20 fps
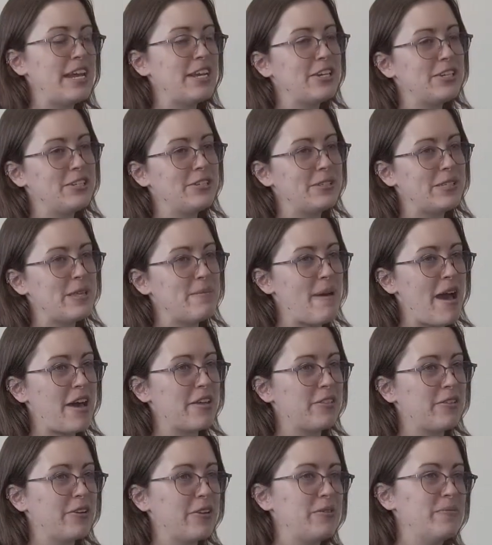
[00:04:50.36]
I could use the
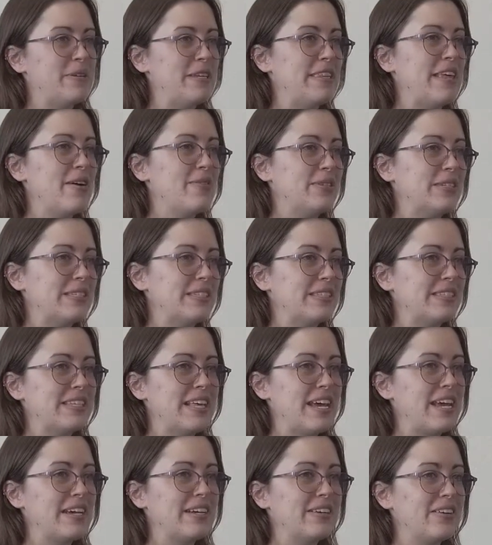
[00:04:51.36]
bathroom. And that was
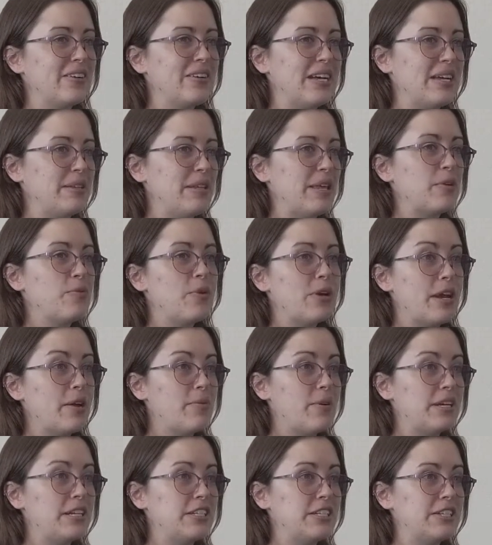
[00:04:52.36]
like, and like what I
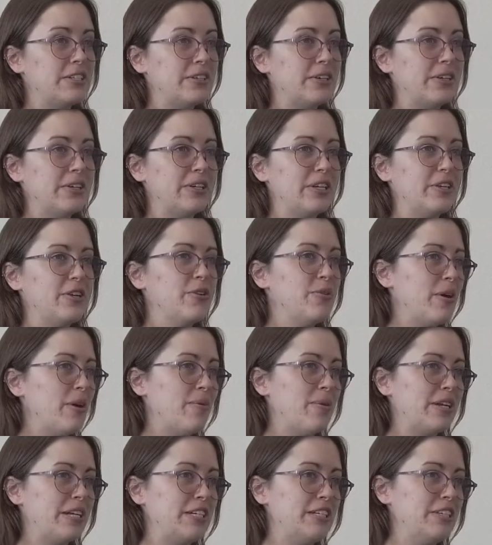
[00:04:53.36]
wanted to learn, and who I
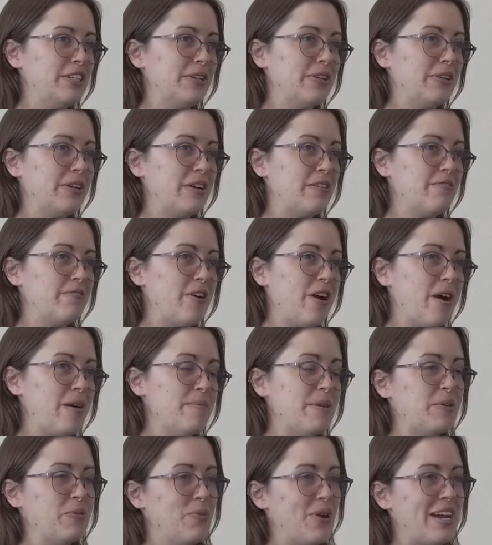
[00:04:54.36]
wanted to learn it from
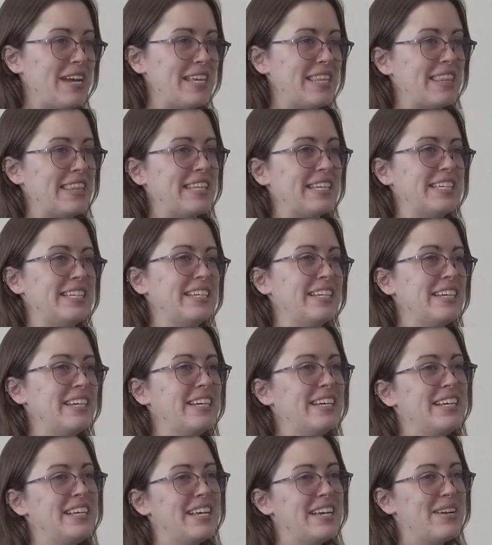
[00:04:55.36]
and with, and
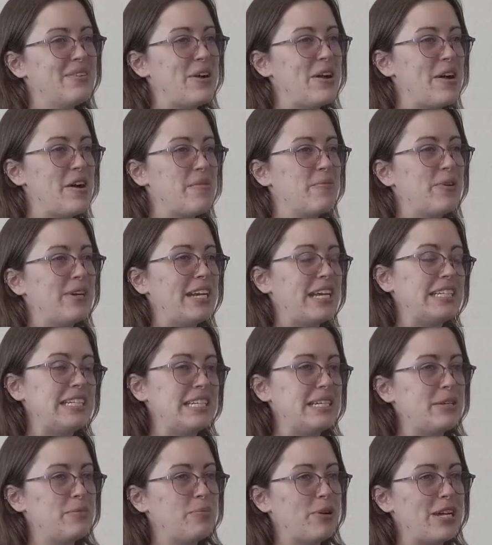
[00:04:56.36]
um, when I
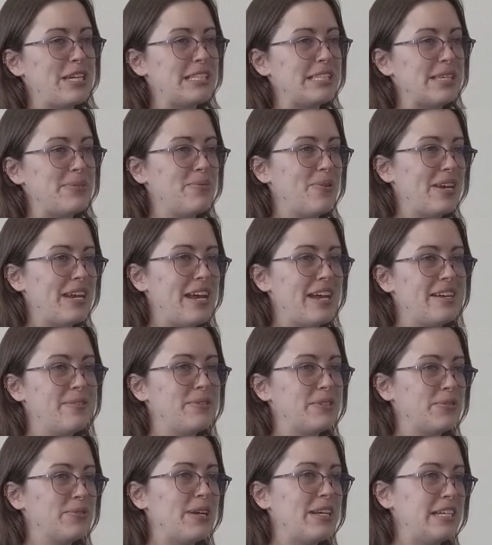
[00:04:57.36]
needed breaks and when I
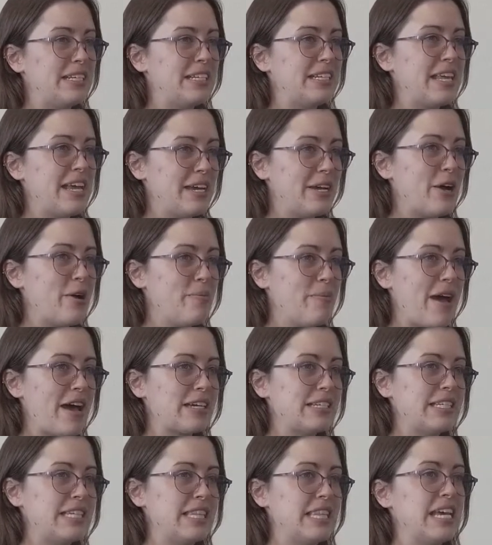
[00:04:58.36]
was ready to like come
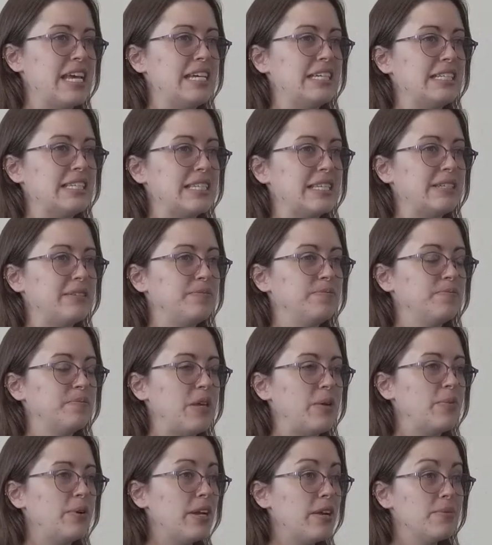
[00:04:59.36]
back to things and,
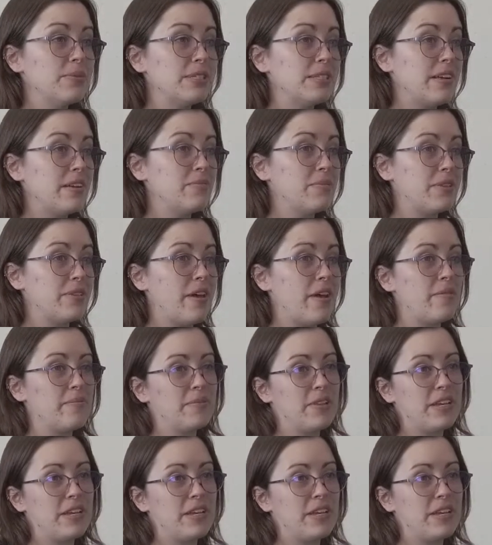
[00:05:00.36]
and when I was done with them.